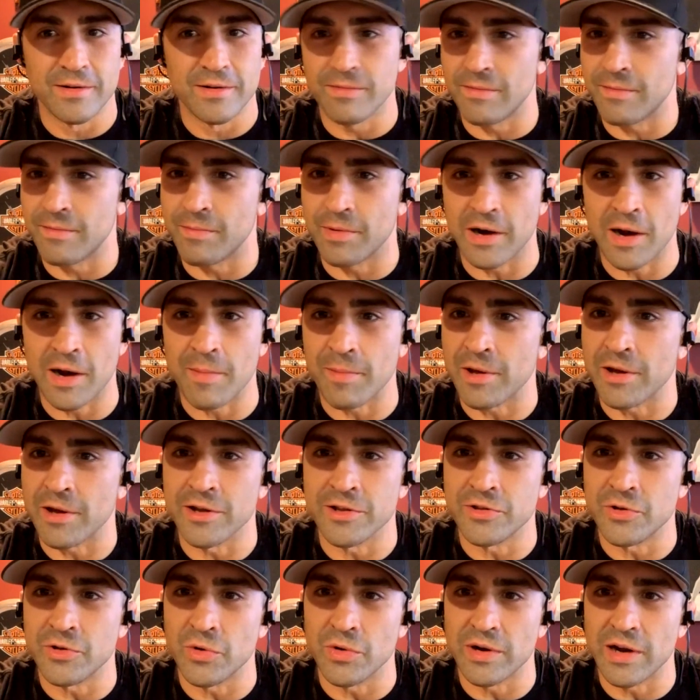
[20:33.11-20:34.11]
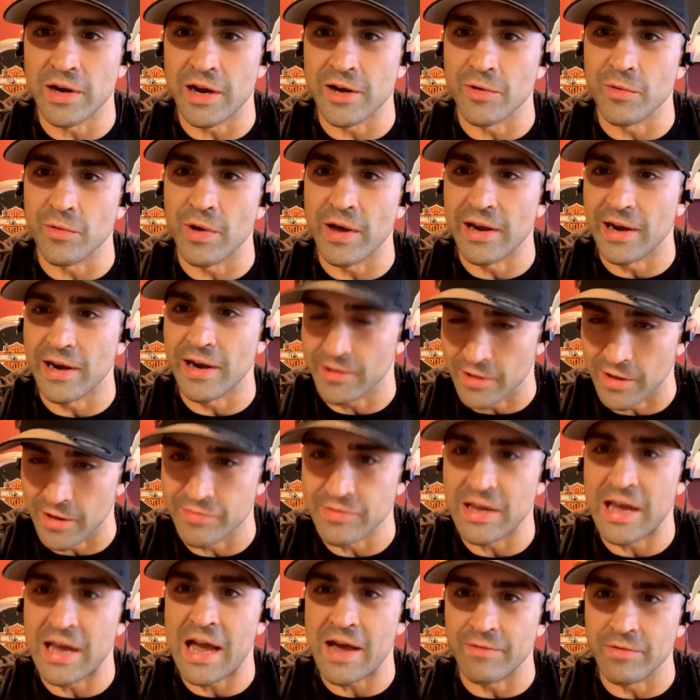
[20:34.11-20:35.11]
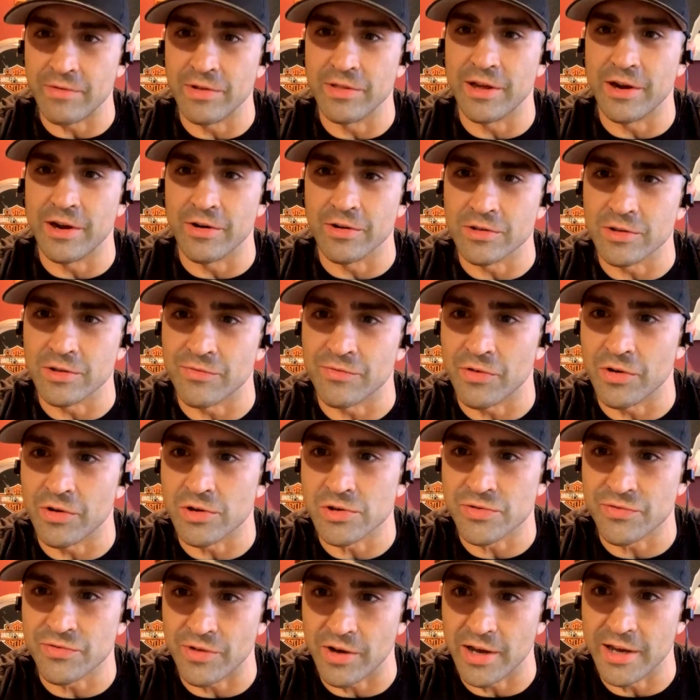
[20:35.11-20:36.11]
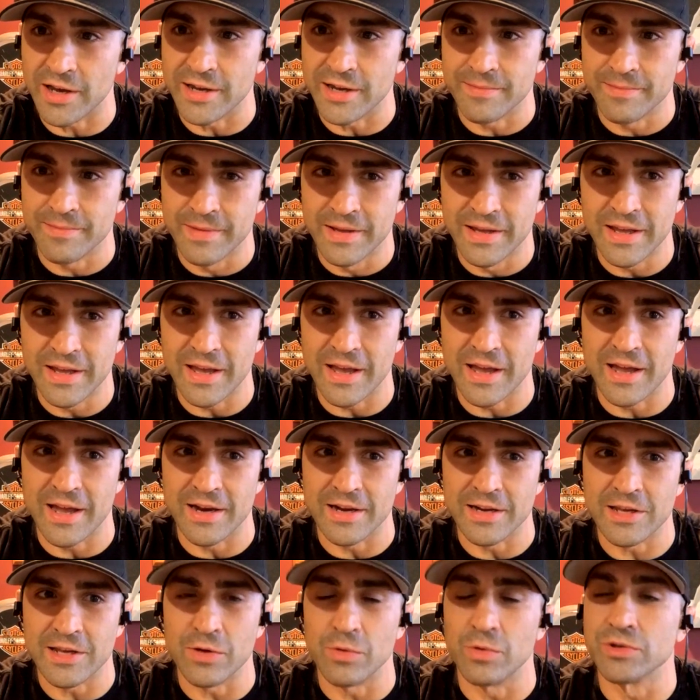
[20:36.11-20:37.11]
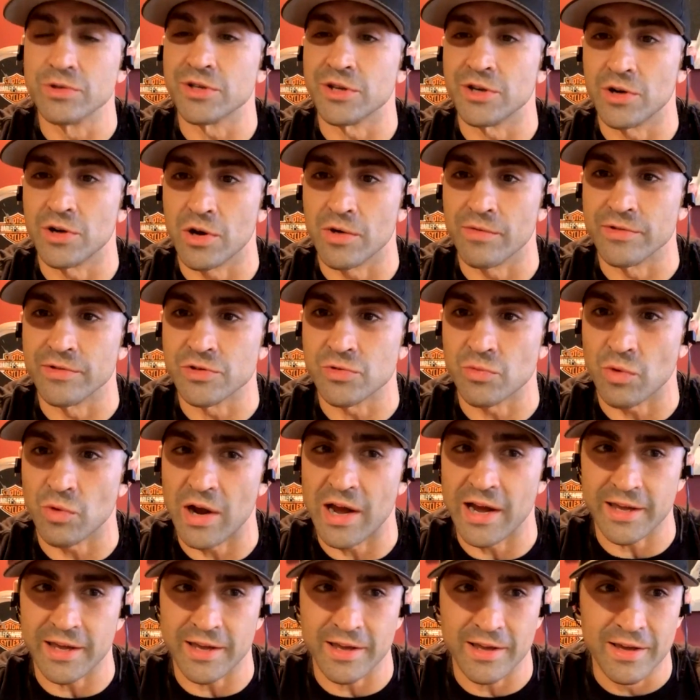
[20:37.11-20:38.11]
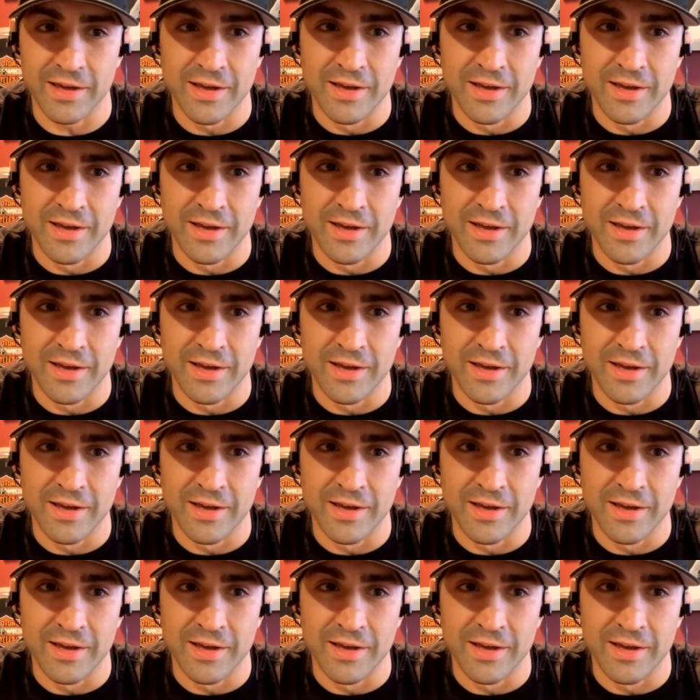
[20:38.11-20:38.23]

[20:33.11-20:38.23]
but I'm gonna do it anyway, and I'd love to have you there at the first fight. And he was a nervous wreck.